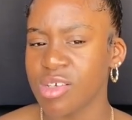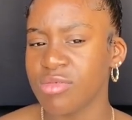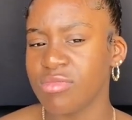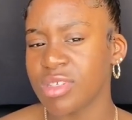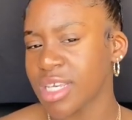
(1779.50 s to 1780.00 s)

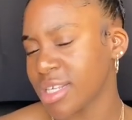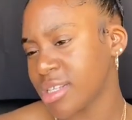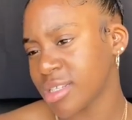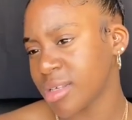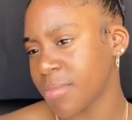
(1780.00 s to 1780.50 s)
you
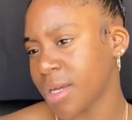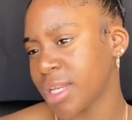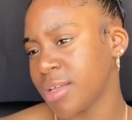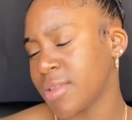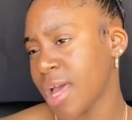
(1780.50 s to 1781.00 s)
texting
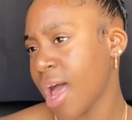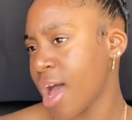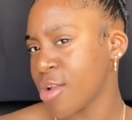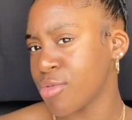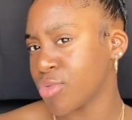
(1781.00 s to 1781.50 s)
somebody that I
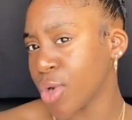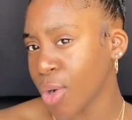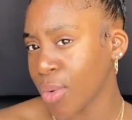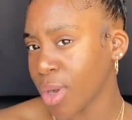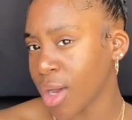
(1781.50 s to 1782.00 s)
don't
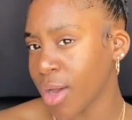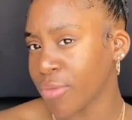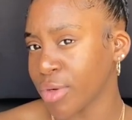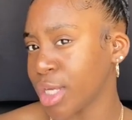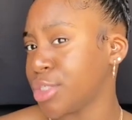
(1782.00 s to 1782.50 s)
know of
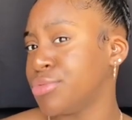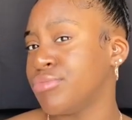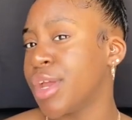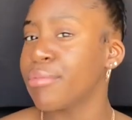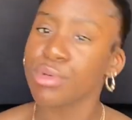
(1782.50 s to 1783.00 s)
or that you
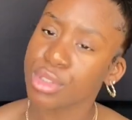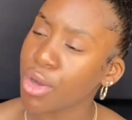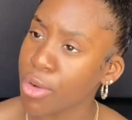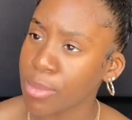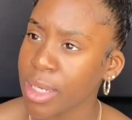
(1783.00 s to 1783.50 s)
never
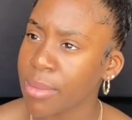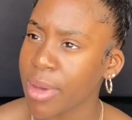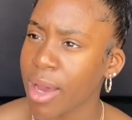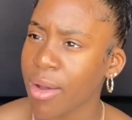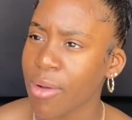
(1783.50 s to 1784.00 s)
told me
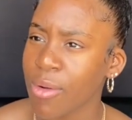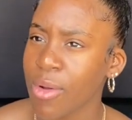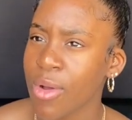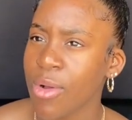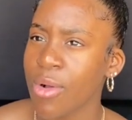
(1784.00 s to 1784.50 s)
about,
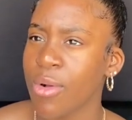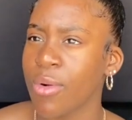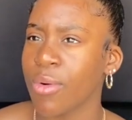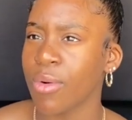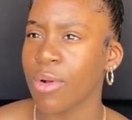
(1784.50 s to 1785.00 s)

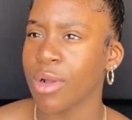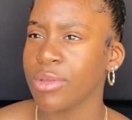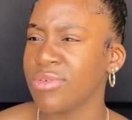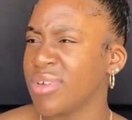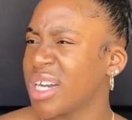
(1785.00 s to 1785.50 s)
or
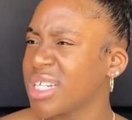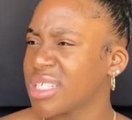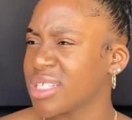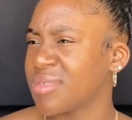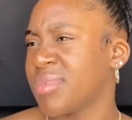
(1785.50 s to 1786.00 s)
you hugging
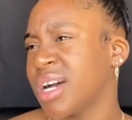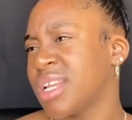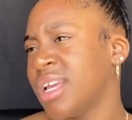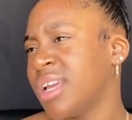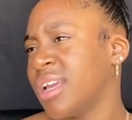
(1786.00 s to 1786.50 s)

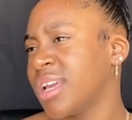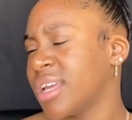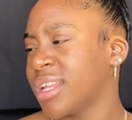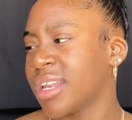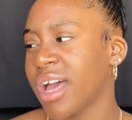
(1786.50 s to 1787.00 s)
somebody
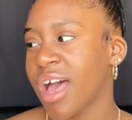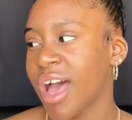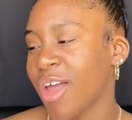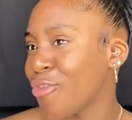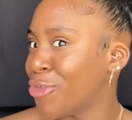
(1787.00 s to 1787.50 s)
and
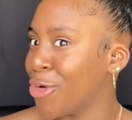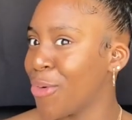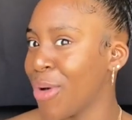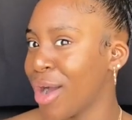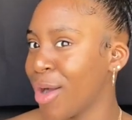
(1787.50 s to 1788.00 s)
I don't
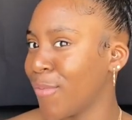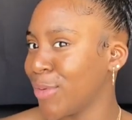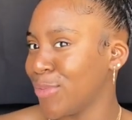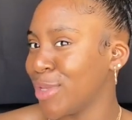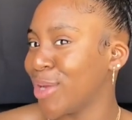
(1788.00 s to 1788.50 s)
know of and
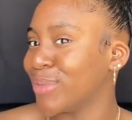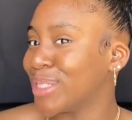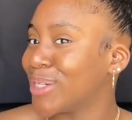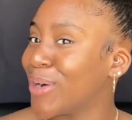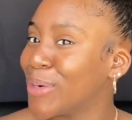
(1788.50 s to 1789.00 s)
you never
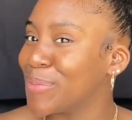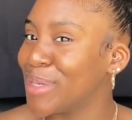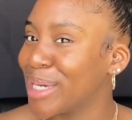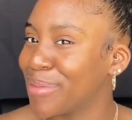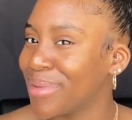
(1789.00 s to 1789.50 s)
told
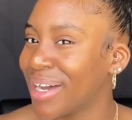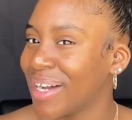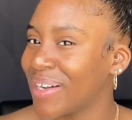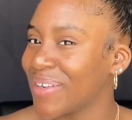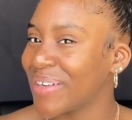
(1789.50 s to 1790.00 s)
me
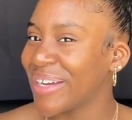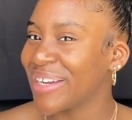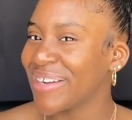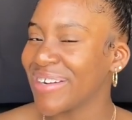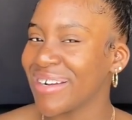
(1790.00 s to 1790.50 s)
about,
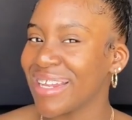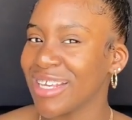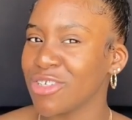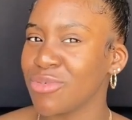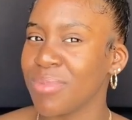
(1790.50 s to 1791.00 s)
or
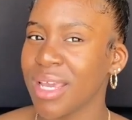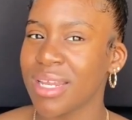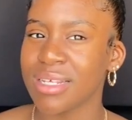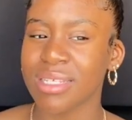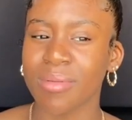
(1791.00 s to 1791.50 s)
like you being
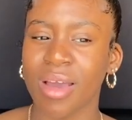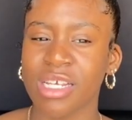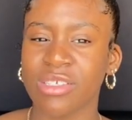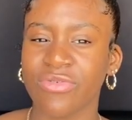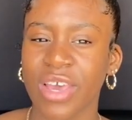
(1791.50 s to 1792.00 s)
in
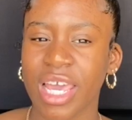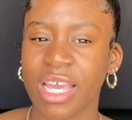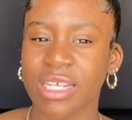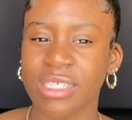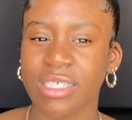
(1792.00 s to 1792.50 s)
somebody's
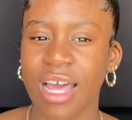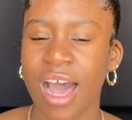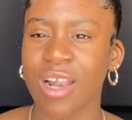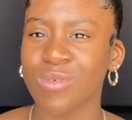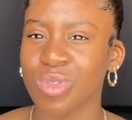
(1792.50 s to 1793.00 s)
face that
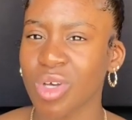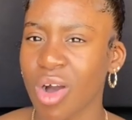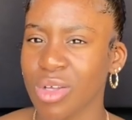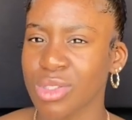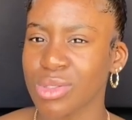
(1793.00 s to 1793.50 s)
I don't
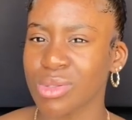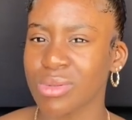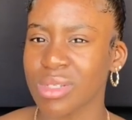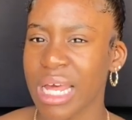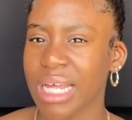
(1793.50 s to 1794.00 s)
talk to.
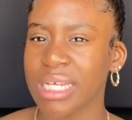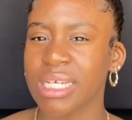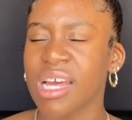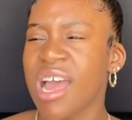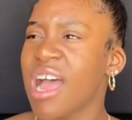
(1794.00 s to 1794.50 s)
Like,
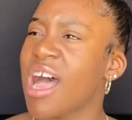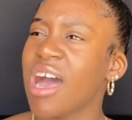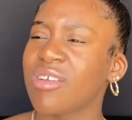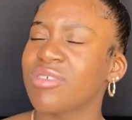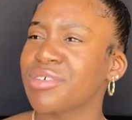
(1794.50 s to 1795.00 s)
I
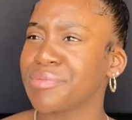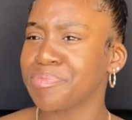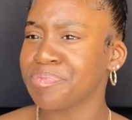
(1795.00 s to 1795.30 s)
don't know.